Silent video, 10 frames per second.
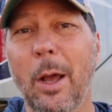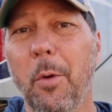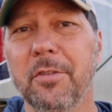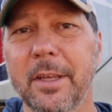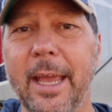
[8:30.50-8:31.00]
It
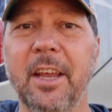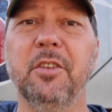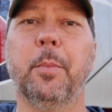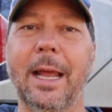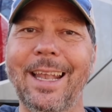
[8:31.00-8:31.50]
wasn't the
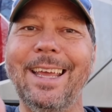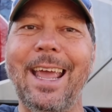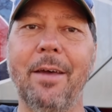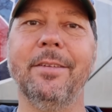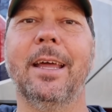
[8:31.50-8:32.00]
case, but I like
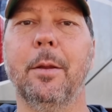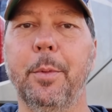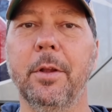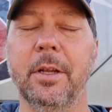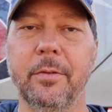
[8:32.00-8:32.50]
having that
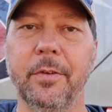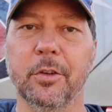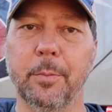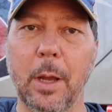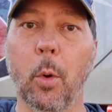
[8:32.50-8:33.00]
ability to
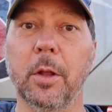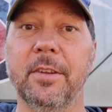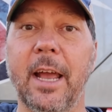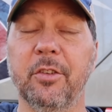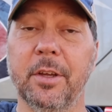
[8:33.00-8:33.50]
filter by
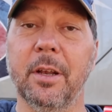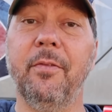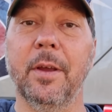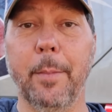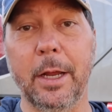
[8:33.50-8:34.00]
what's actually going to fit my